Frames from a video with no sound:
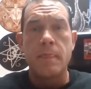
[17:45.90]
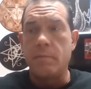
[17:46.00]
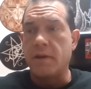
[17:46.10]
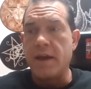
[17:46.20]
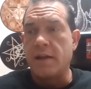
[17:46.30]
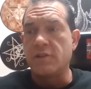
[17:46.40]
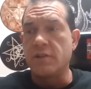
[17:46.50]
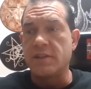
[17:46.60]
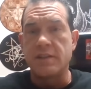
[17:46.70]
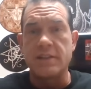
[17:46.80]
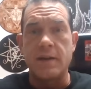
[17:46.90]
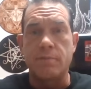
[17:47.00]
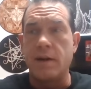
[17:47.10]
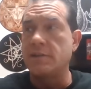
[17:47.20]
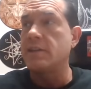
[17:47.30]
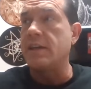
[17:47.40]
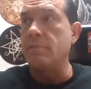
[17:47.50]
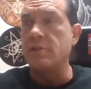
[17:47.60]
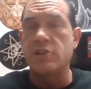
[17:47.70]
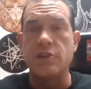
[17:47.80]
But yeah, I'll do this on a side project,
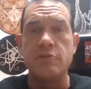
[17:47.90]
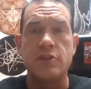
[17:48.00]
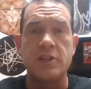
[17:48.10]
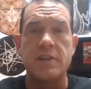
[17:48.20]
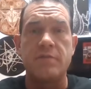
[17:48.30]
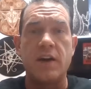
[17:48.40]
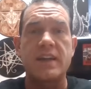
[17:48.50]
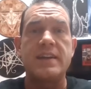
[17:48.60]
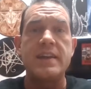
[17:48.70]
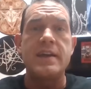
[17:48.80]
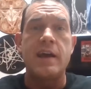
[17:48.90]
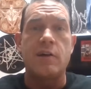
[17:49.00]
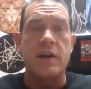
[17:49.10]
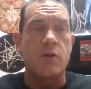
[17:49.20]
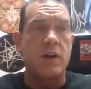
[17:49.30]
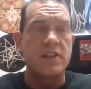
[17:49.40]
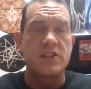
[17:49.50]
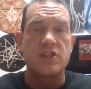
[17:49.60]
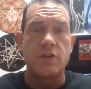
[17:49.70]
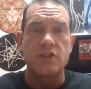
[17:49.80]
keep this Canusha in the fucking DL. I don't want
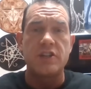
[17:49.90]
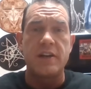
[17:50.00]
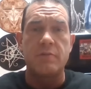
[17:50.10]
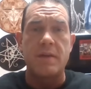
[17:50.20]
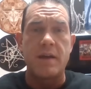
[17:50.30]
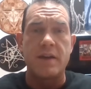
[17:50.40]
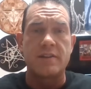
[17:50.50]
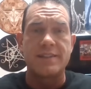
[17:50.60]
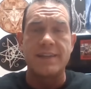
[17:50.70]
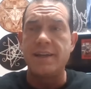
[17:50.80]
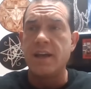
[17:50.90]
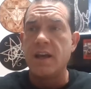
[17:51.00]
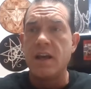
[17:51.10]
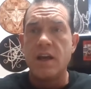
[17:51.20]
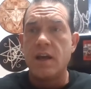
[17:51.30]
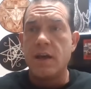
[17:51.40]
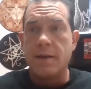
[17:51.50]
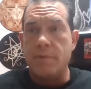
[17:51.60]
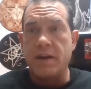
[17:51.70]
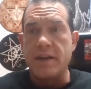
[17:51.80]
this associated with my metal scene.
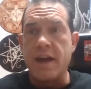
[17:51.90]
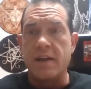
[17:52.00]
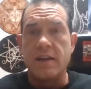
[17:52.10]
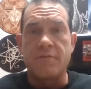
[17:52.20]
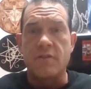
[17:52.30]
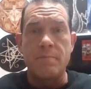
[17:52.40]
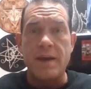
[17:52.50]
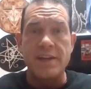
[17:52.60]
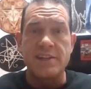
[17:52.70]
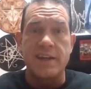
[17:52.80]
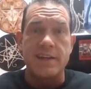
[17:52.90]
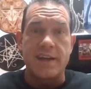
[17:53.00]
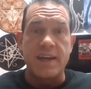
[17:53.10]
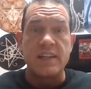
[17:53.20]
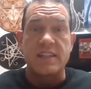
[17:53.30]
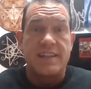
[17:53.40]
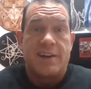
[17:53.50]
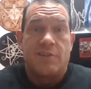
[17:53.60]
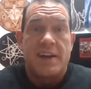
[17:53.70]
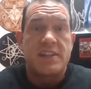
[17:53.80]
But yeah, for a paycheck, I guess, because I
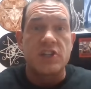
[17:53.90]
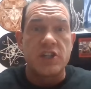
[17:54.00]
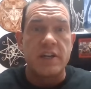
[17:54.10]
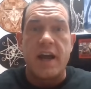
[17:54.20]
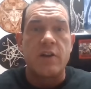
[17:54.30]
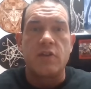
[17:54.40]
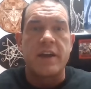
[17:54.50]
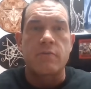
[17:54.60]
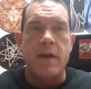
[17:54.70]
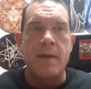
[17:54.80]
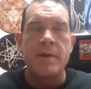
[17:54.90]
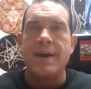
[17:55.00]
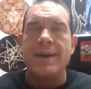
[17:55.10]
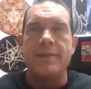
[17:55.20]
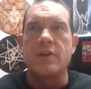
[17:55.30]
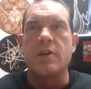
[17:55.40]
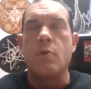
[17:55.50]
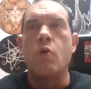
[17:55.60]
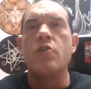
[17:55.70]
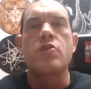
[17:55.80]
don't like the shit. I don't like rap. And they'll
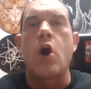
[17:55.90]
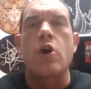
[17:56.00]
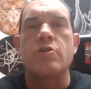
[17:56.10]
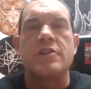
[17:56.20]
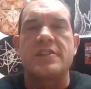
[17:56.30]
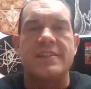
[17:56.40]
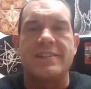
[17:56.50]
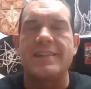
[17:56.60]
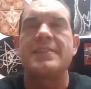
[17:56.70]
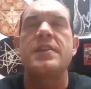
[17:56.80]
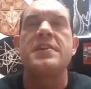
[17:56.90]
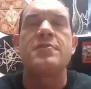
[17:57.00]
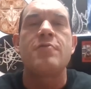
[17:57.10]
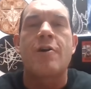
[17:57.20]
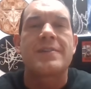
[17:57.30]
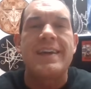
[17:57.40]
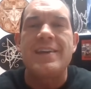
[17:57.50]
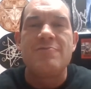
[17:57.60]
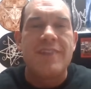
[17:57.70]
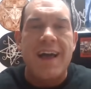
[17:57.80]
go, well, they're artists. And shit. Did they do art that
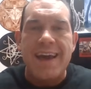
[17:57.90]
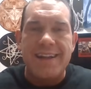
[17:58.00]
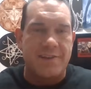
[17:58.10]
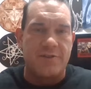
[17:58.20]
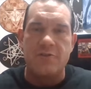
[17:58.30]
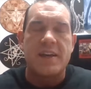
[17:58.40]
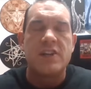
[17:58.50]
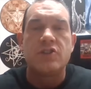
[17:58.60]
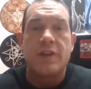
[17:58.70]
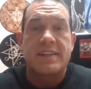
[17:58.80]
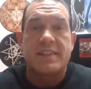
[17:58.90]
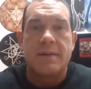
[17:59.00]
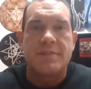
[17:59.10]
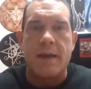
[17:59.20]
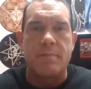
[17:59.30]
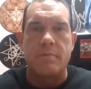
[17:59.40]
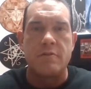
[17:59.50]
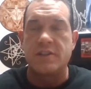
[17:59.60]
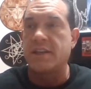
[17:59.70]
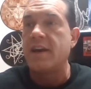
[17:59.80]
you like, dude? Because you like some type of
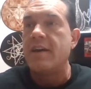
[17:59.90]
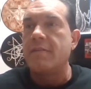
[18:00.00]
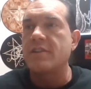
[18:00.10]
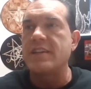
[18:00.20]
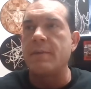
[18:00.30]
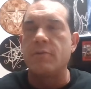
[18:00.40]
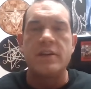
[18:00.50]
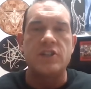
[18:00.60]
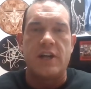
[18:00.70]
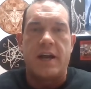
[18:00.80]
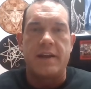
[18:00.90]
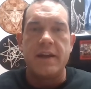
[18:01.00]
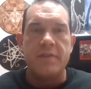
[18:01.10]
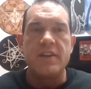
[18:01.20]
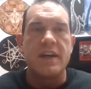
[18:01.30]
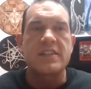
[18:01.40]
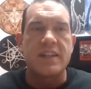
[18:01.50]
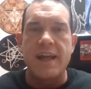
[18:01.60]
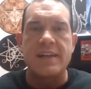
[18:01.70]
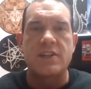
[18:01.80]
music. For example, Ihsahn. If he likes
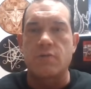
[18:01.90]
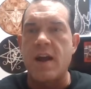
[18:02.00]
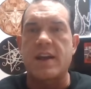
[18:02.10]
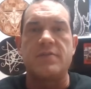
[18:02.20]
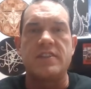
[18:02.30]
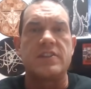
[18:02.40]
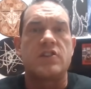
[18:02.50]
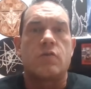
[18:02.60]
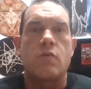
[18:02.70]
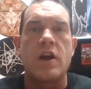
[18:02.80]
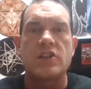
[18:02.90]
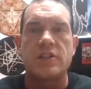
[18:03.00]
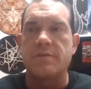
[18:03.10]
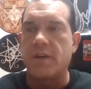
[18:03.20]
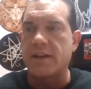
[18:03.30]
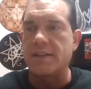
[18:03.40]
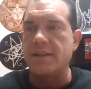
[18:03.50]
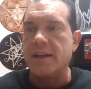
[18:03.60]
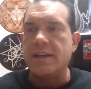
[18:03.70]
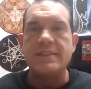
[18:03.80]
classic rock, if he's listening to Rush and
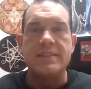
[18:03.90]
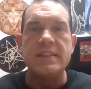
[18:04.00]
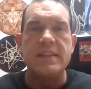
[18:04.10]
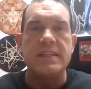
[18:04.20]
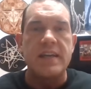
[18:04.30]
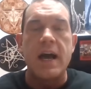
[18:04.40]
fucking ZZ